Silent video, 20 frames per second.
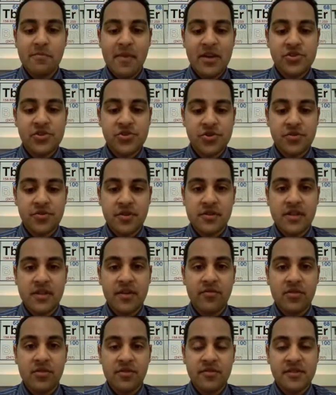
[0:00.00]
measure the
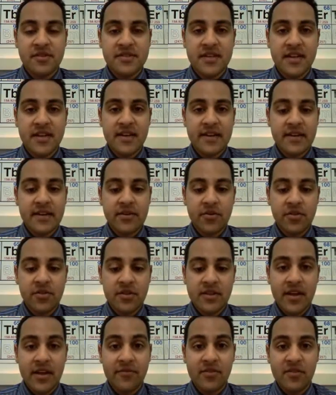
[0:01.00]
level of acidity or
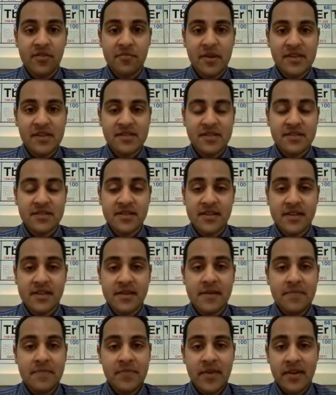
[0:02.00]
the level of
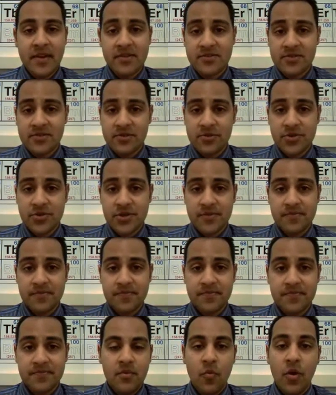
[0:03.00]
basicity in a solution?
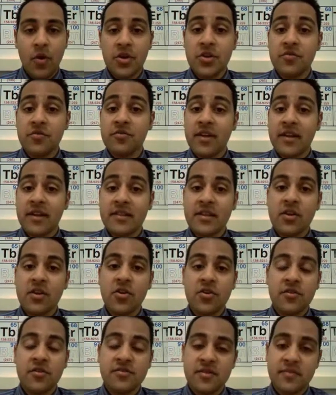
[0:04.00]
Well, you've likely
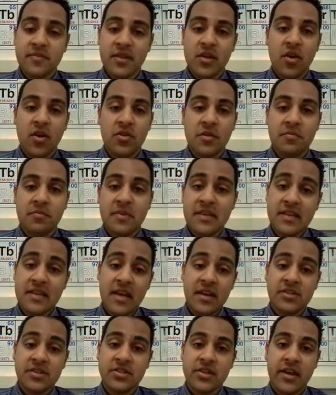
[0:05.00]
heard of something called the
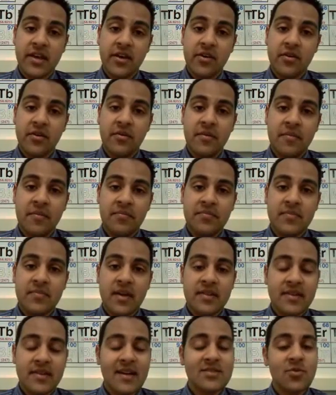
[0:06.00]
pH scale,
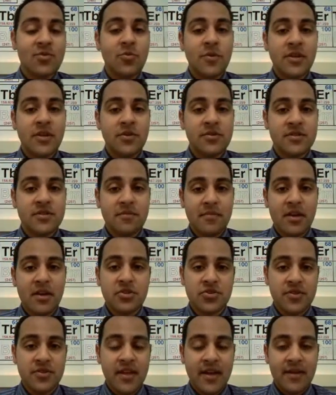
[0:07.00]
and that's what we use to
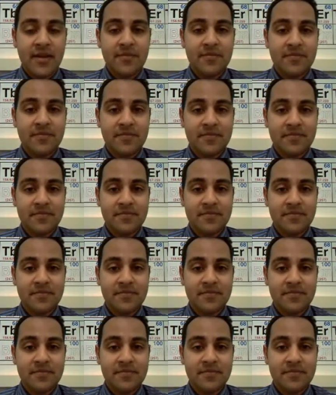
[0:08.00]
measure that.